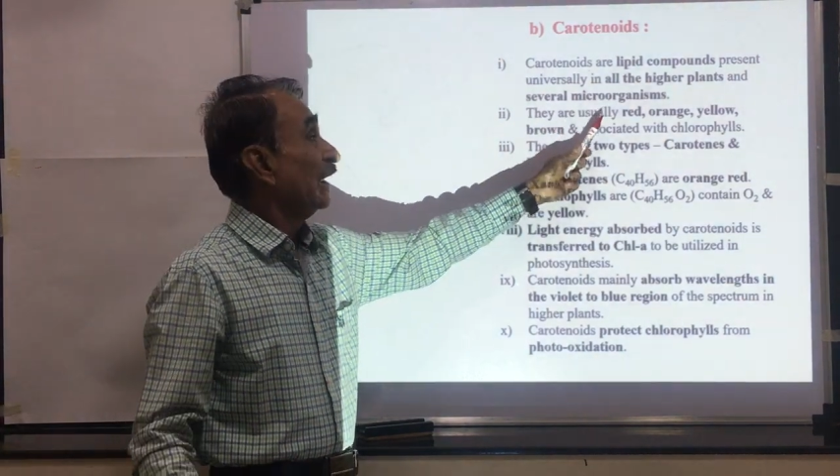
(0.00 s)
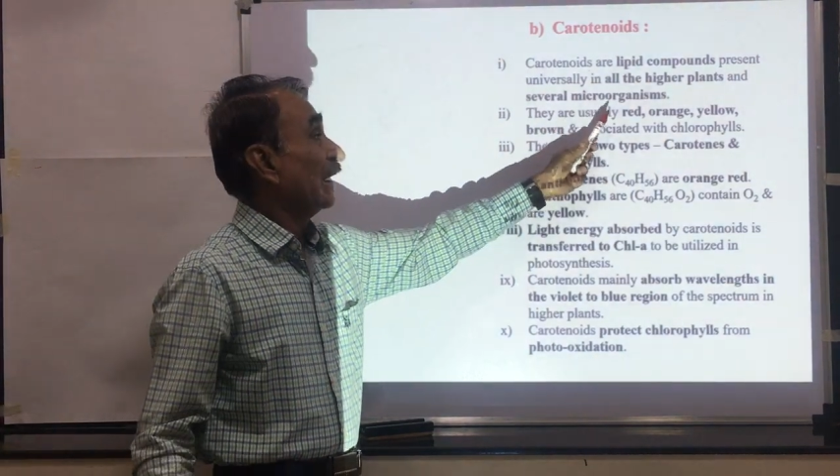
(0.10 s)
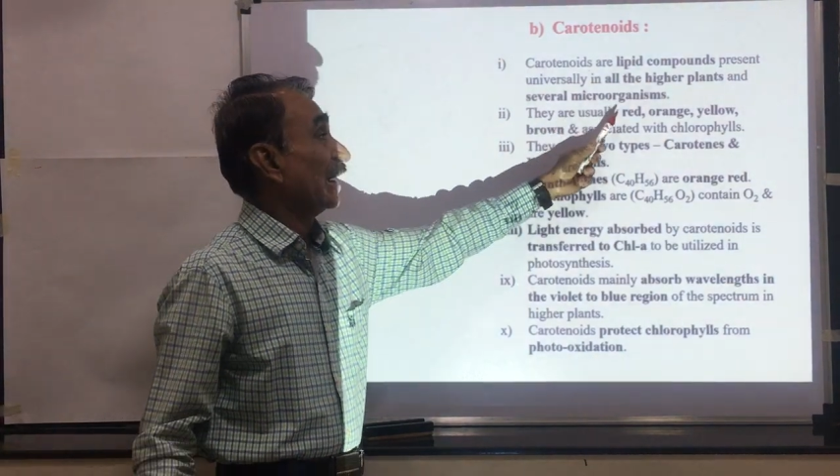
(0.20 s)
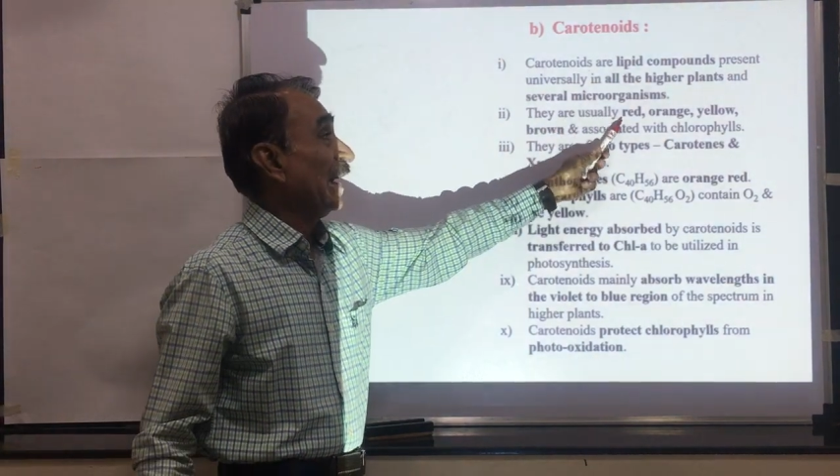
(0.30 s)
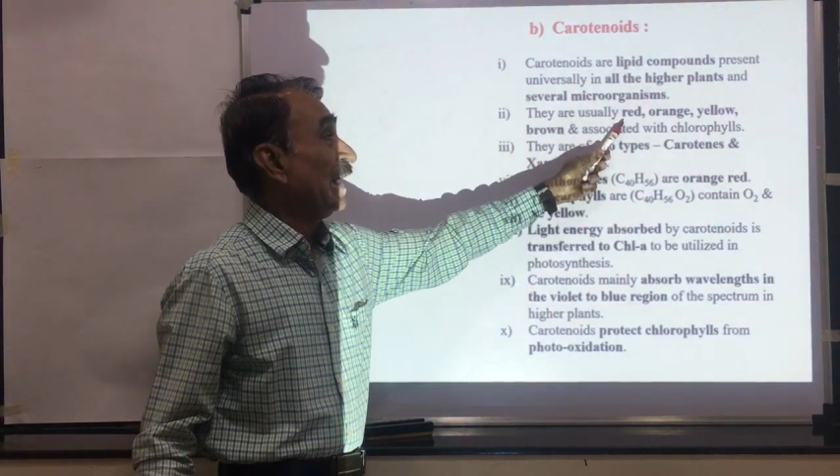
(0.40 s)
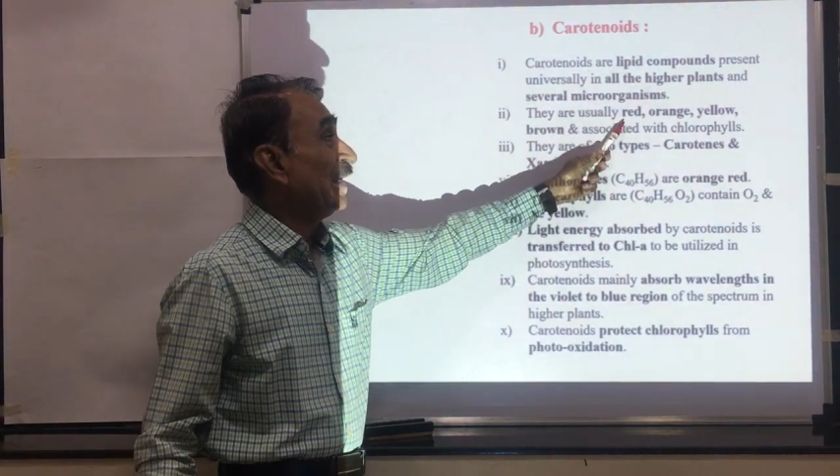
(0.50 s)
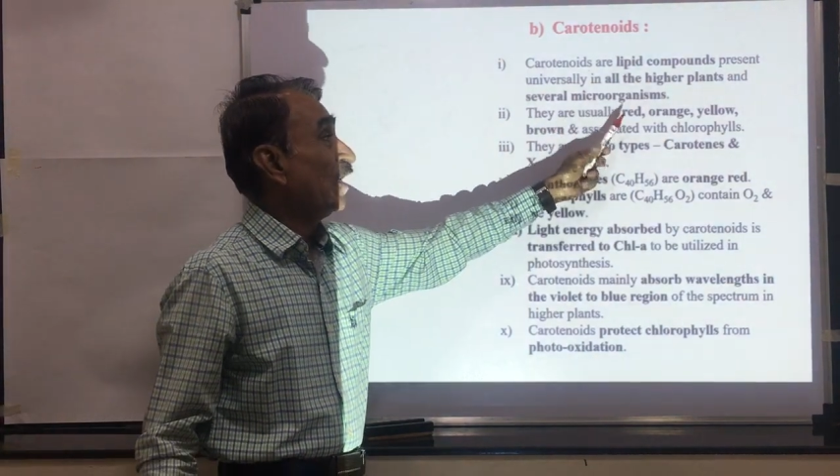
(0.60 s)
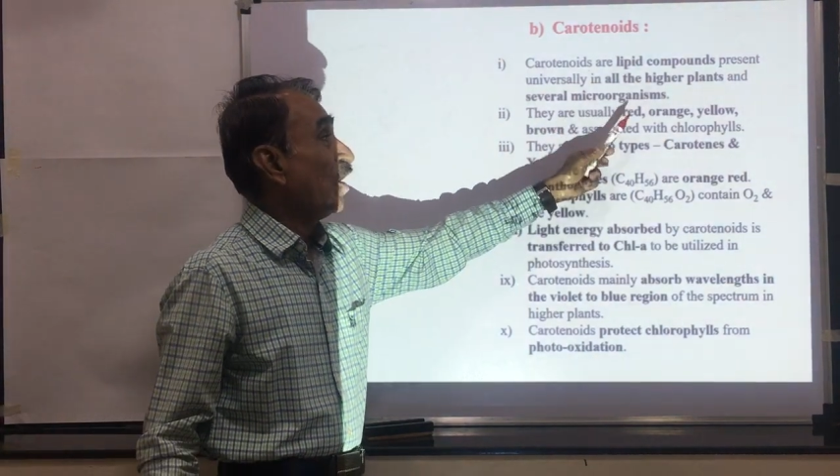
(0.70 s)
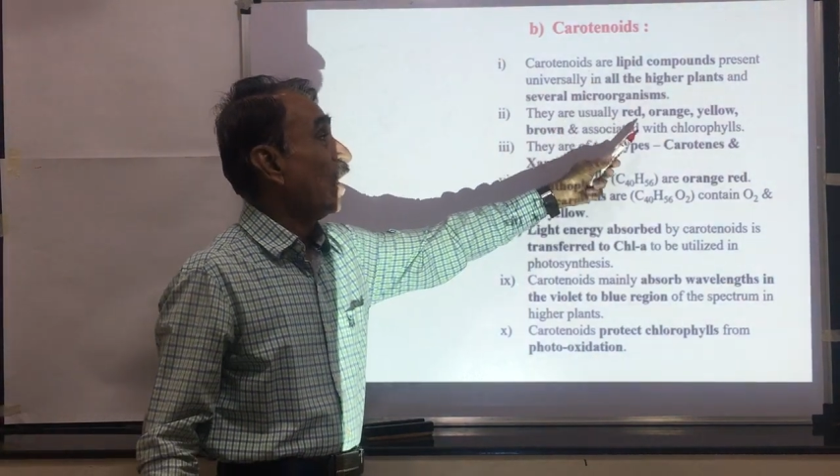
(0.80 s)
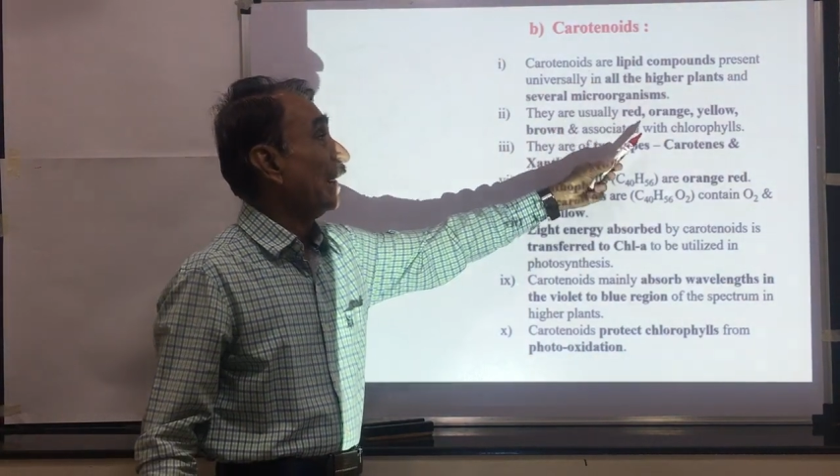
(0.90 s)
red,
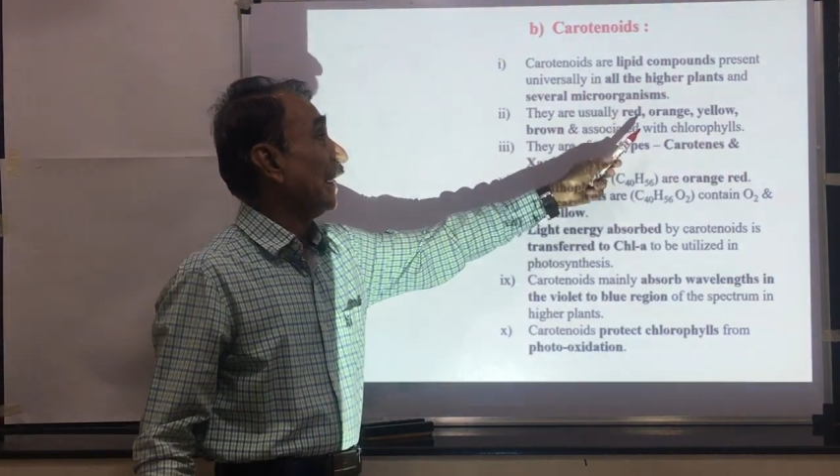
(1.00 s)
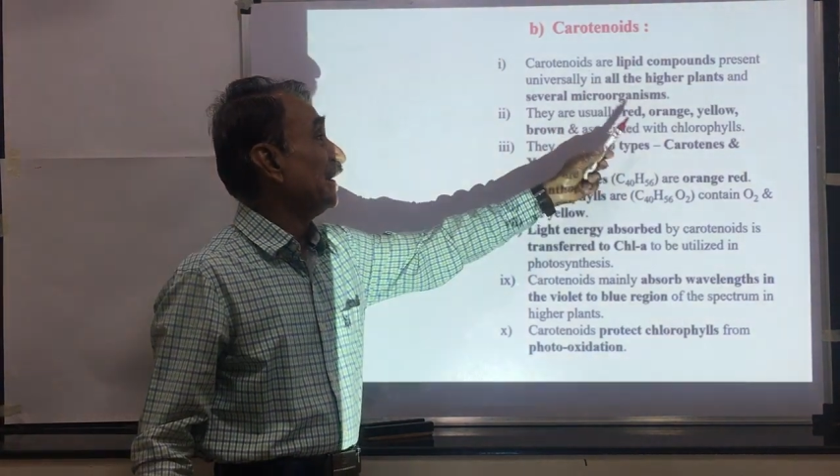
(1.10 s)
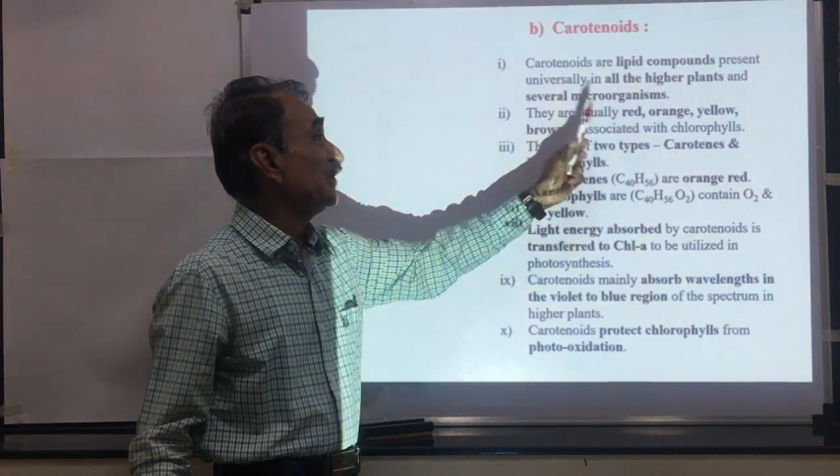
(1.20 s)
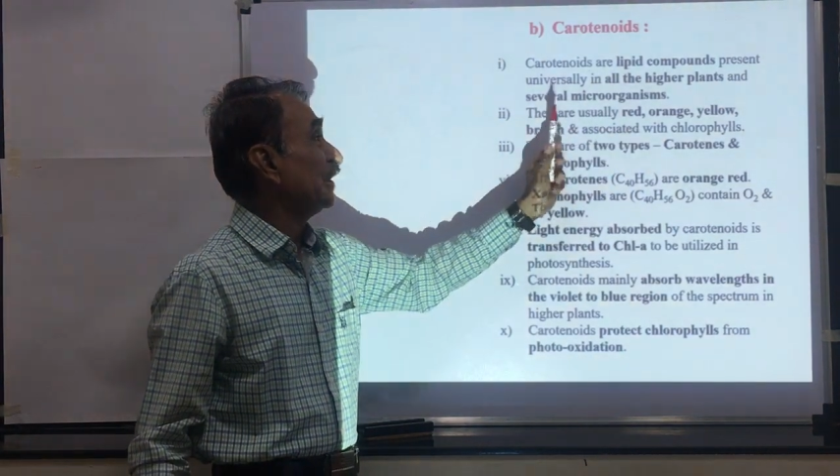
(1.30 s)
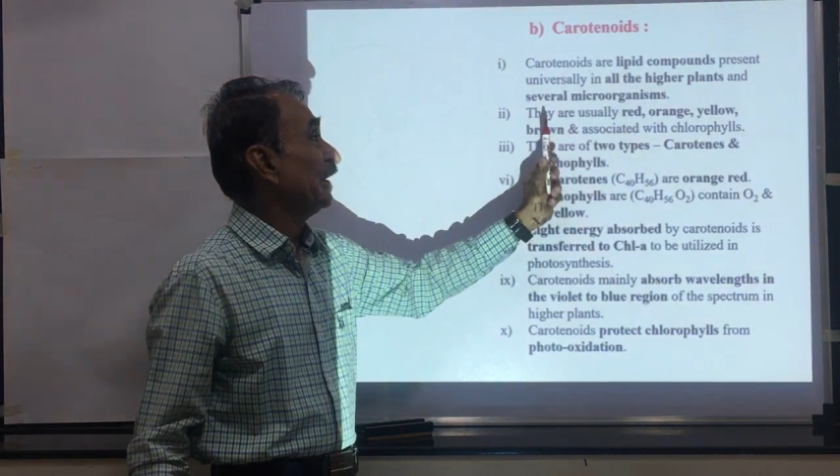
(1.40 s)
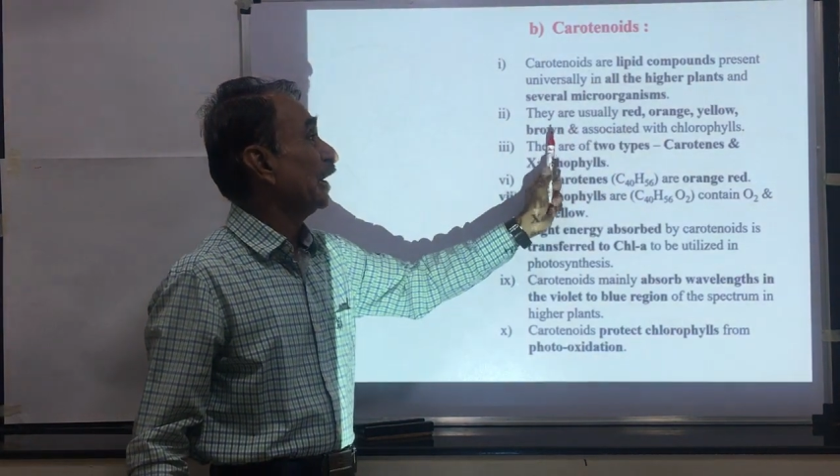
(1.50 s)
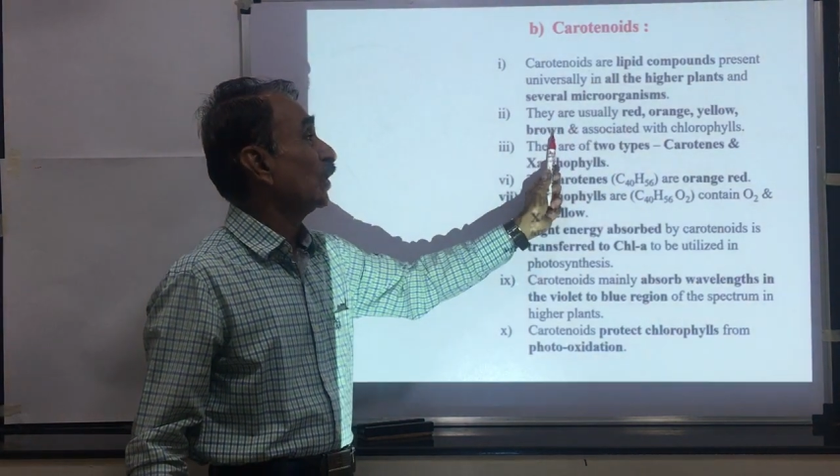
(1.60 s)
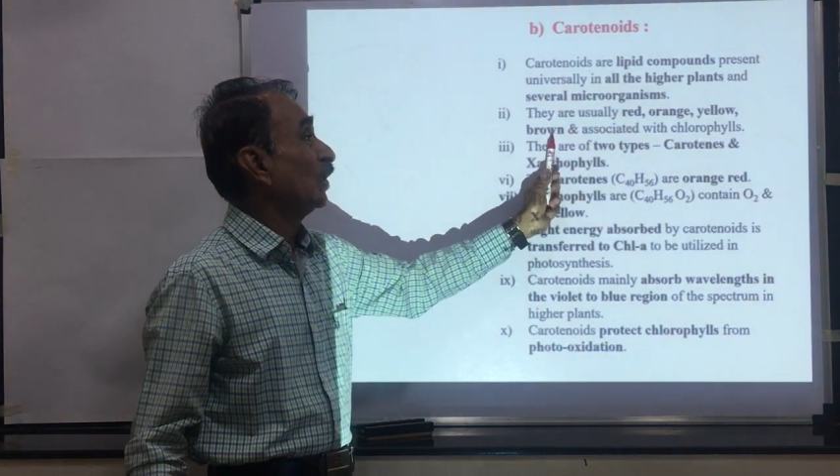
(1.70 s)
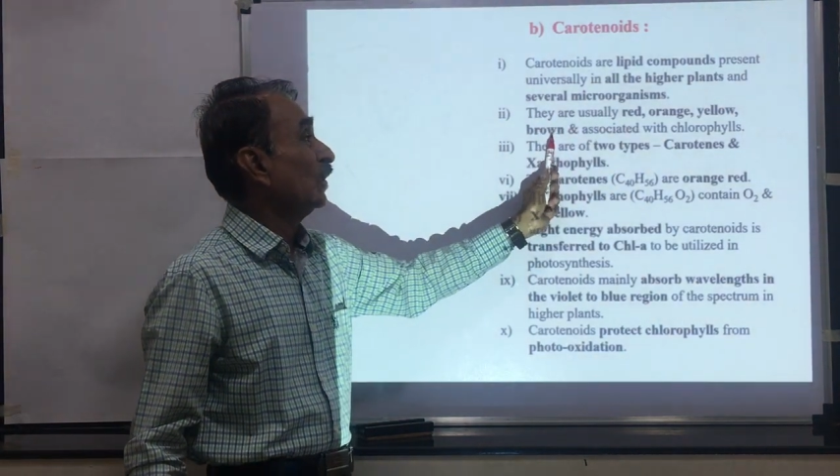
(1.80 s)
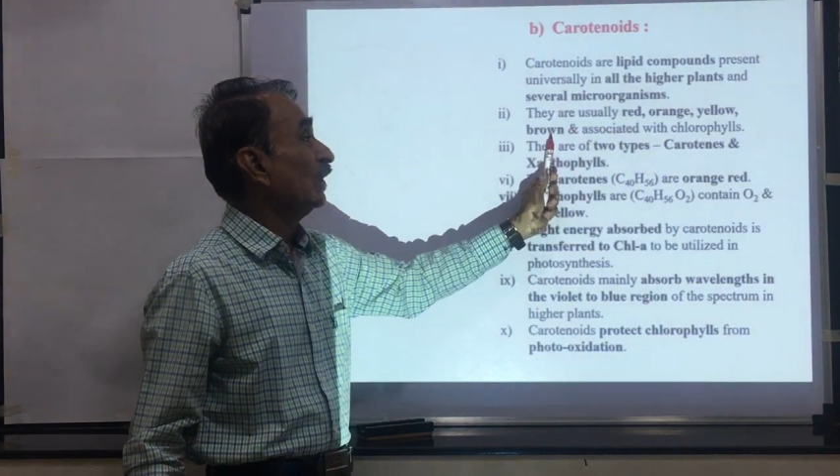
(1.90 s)
orange, yellow,